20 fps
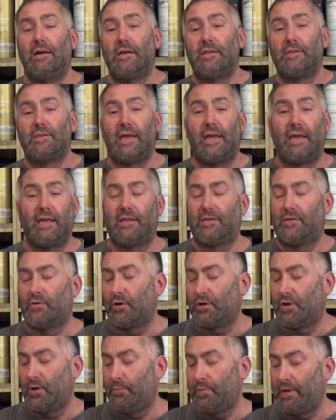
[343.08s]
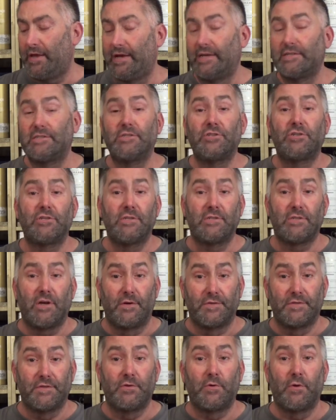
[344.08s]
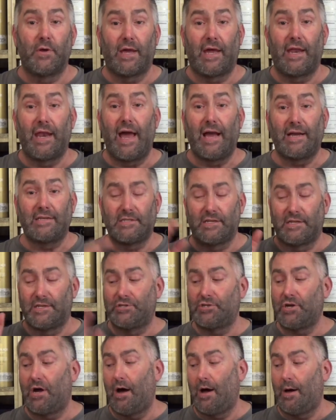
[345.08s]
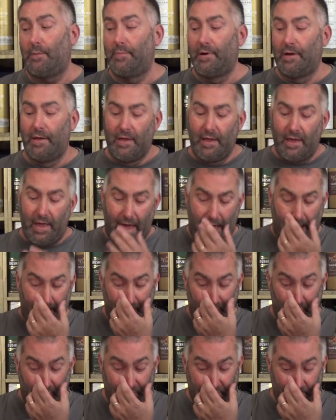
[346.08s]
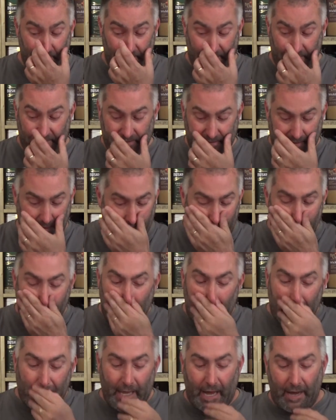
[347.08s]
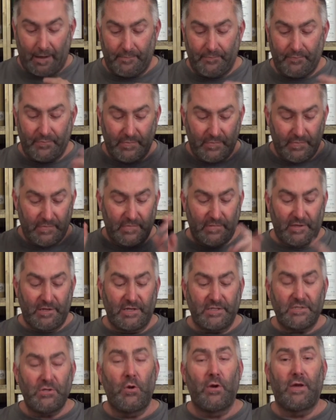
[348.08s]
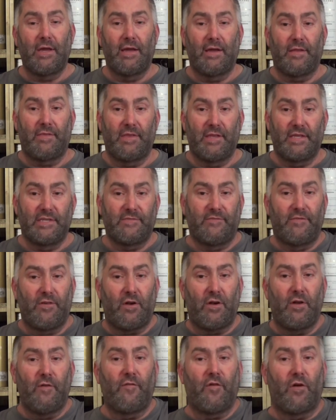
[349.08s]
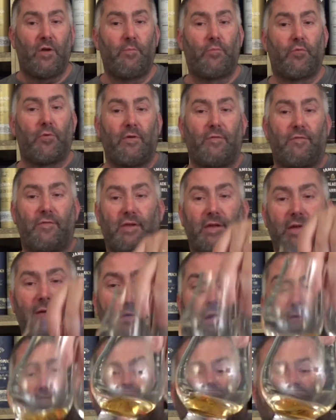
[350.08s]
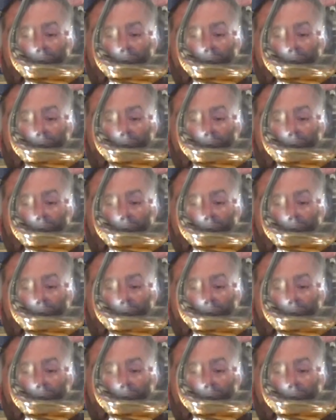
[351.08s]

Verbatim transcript: take, took your place, and she's also doing an excellent job at Bushmills. Now, just looking at these very, very briefly, the